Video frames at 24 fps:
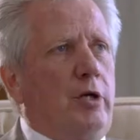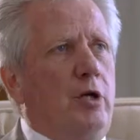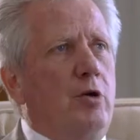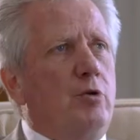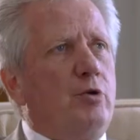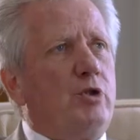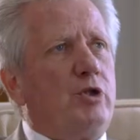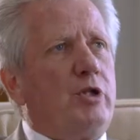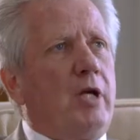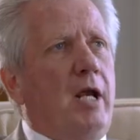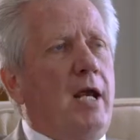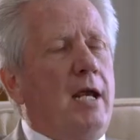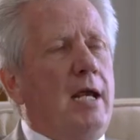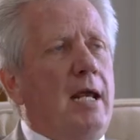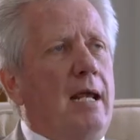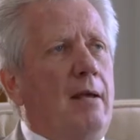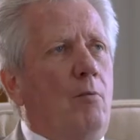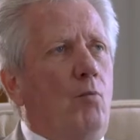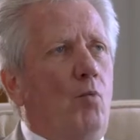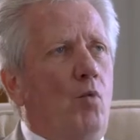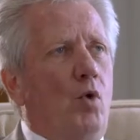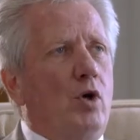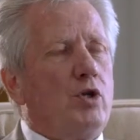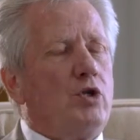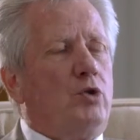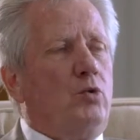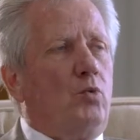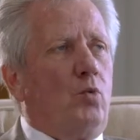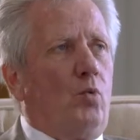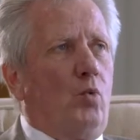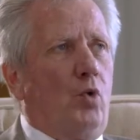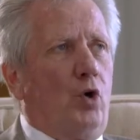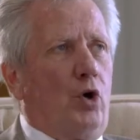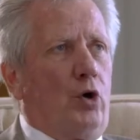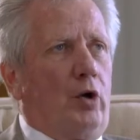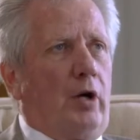You say it wasn't
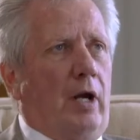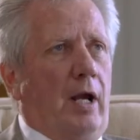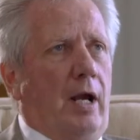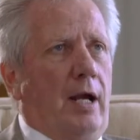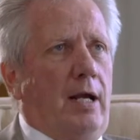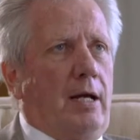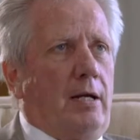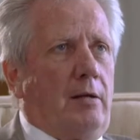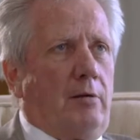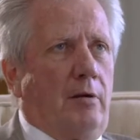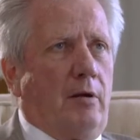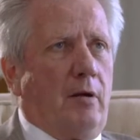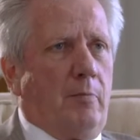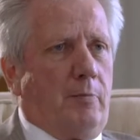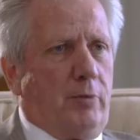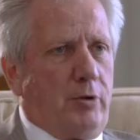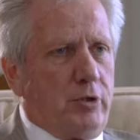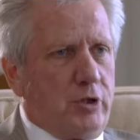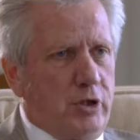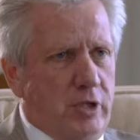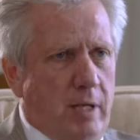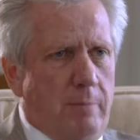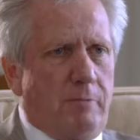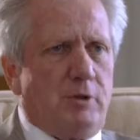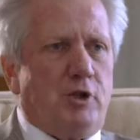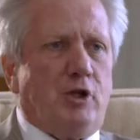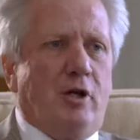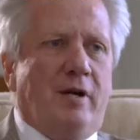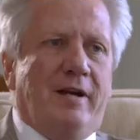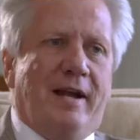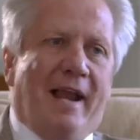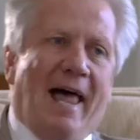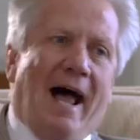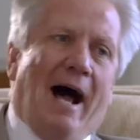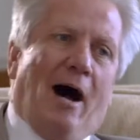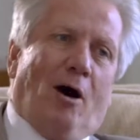working. The
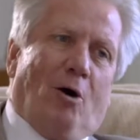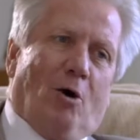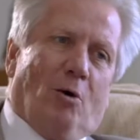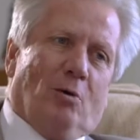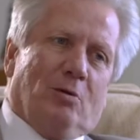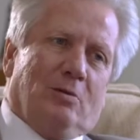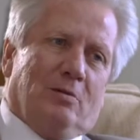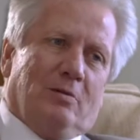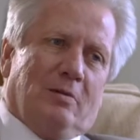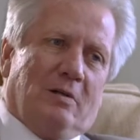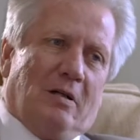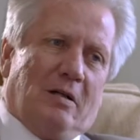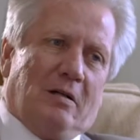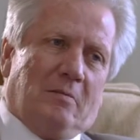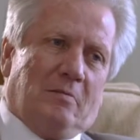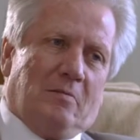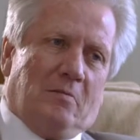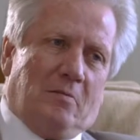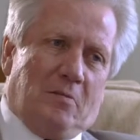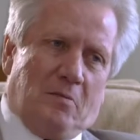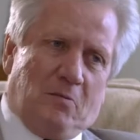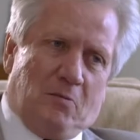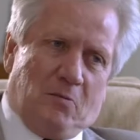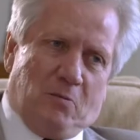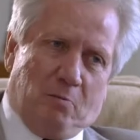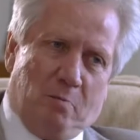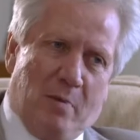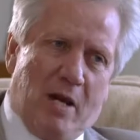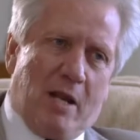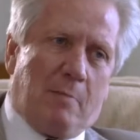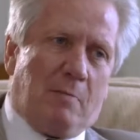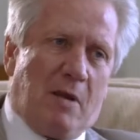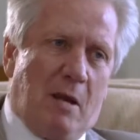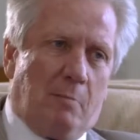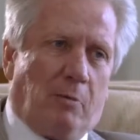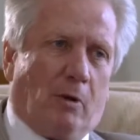perception now,
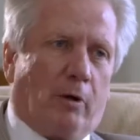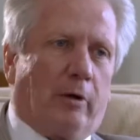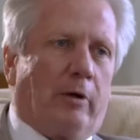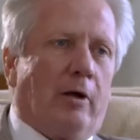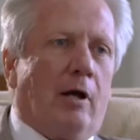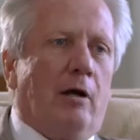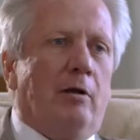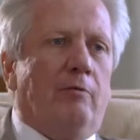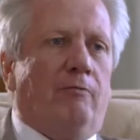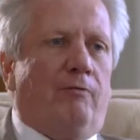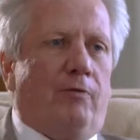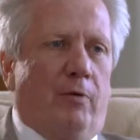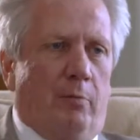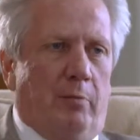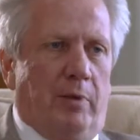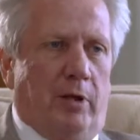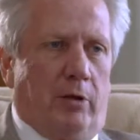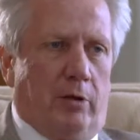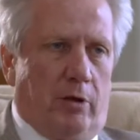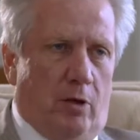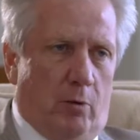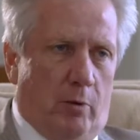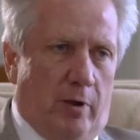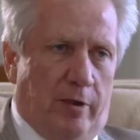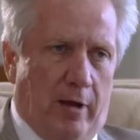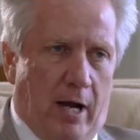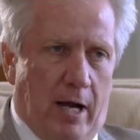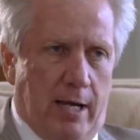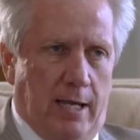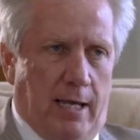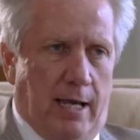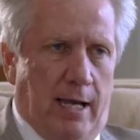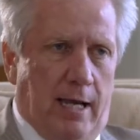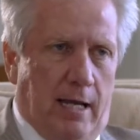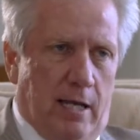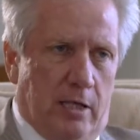many people are unfamiliar with
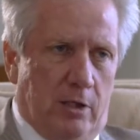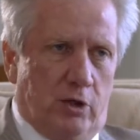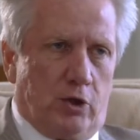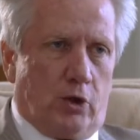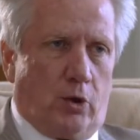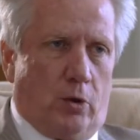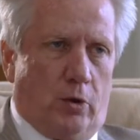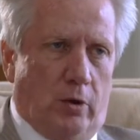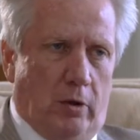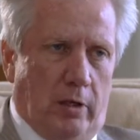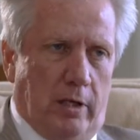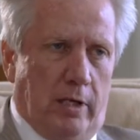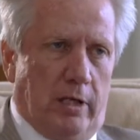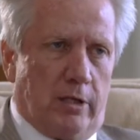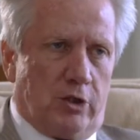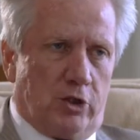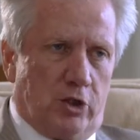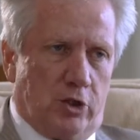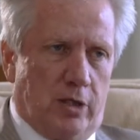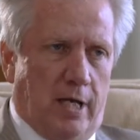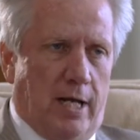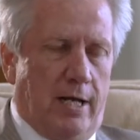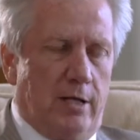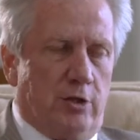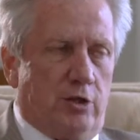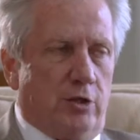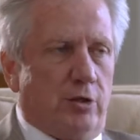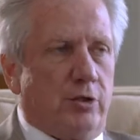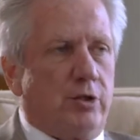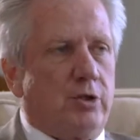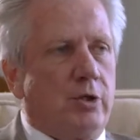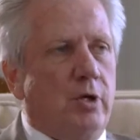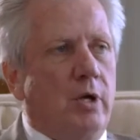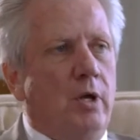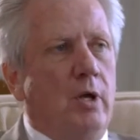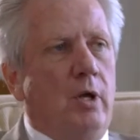ICANN's earliest
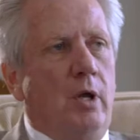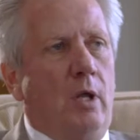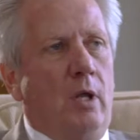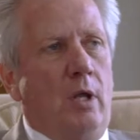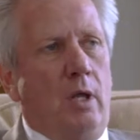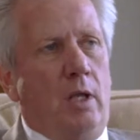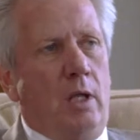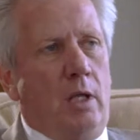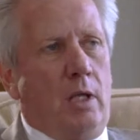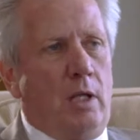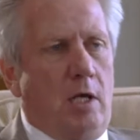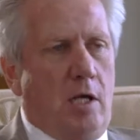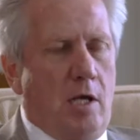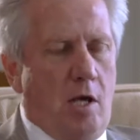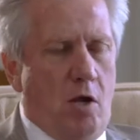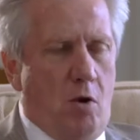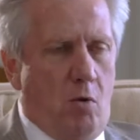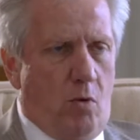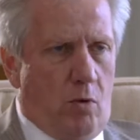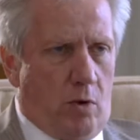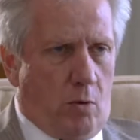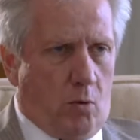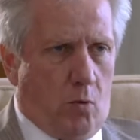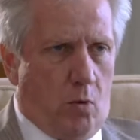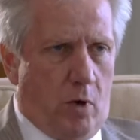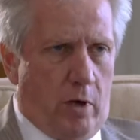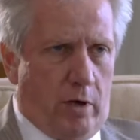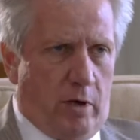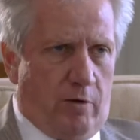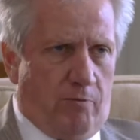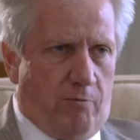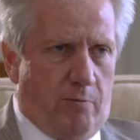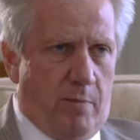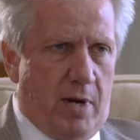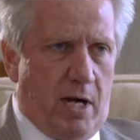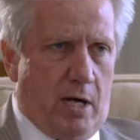stages. You were one
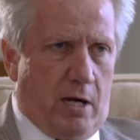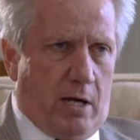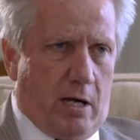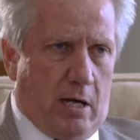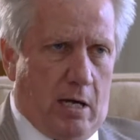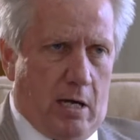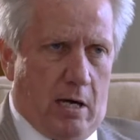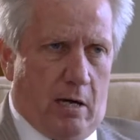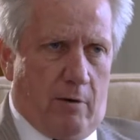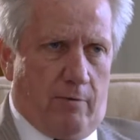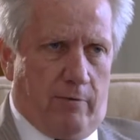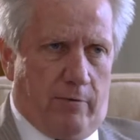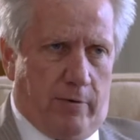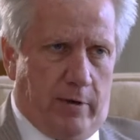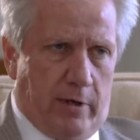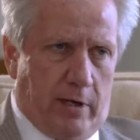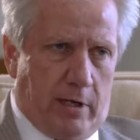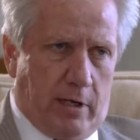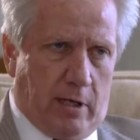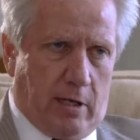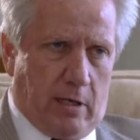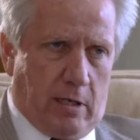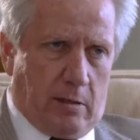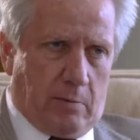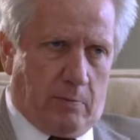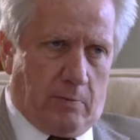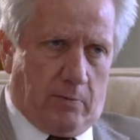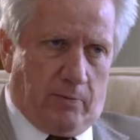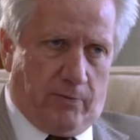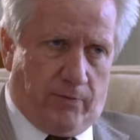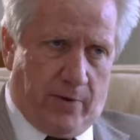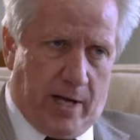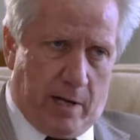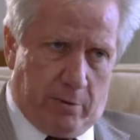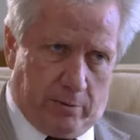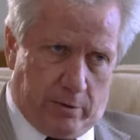of many of the
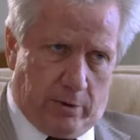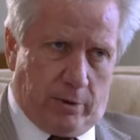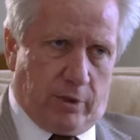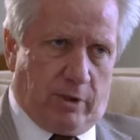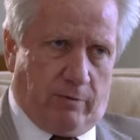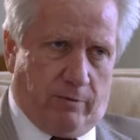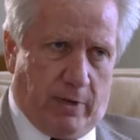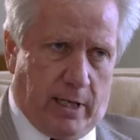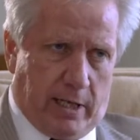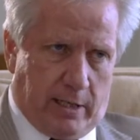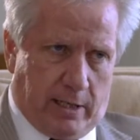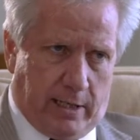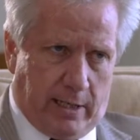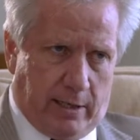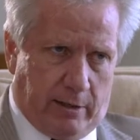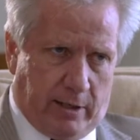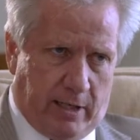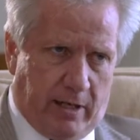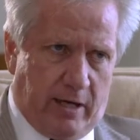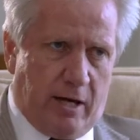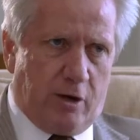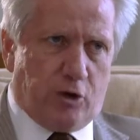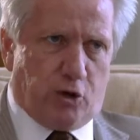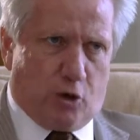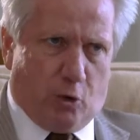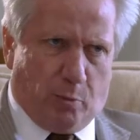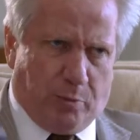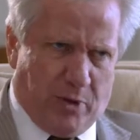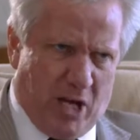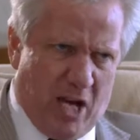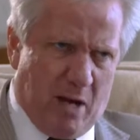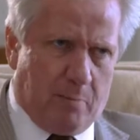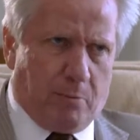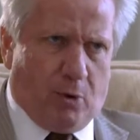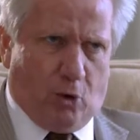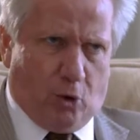founders of ICANN, the initial
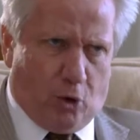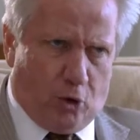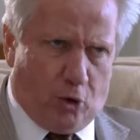people